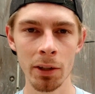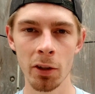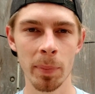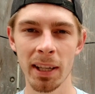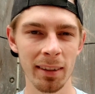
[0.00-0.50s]

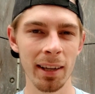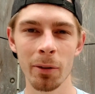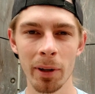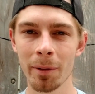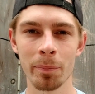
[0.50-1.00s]
Just because I
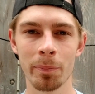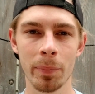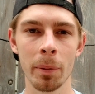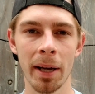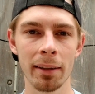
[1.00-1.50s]
didn't want to
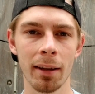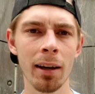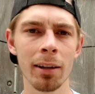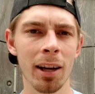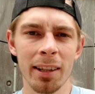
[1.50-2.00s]
put my
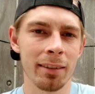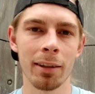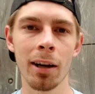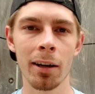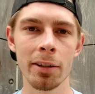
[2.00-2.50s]
tongue on the
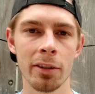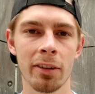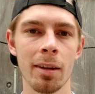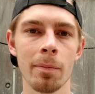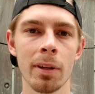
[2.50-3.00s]
cigar, it just
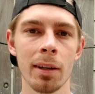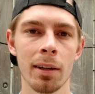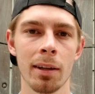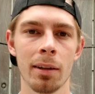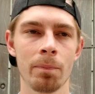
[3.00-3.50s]
seemed,
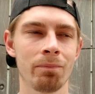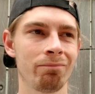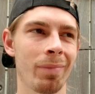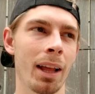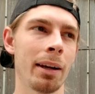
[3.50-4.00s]

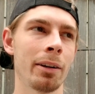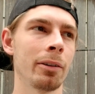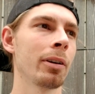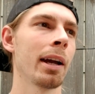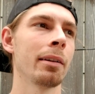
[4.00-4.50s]
I don't
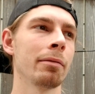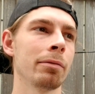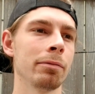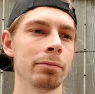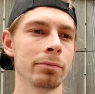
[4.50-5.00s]
know, kind of
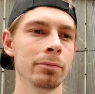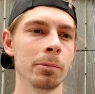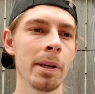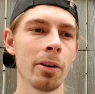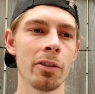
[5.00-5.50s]

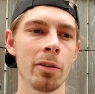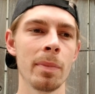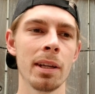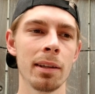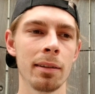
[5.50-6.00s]
weird to
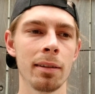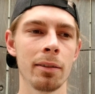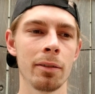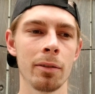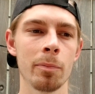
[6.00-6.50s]
me
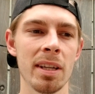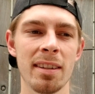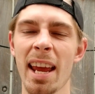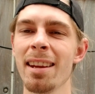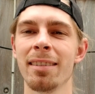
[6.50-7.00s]
to be
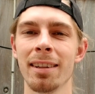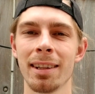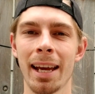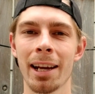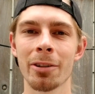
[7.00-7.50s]
tasting
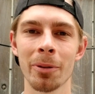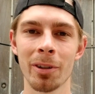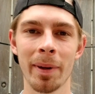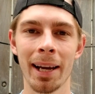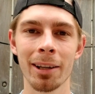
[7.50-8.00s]
the actual
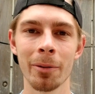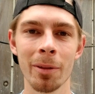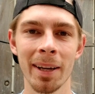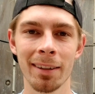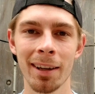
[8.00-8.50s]
tobacco
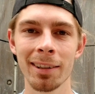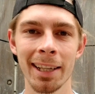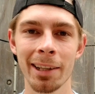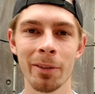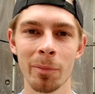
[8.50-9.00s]
with my tongue
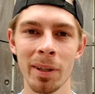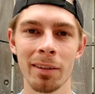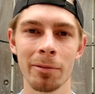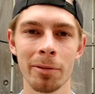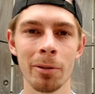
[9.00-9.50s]
like it was a
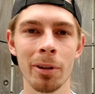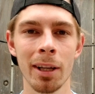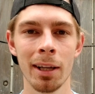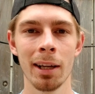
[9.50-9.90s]
piece of food.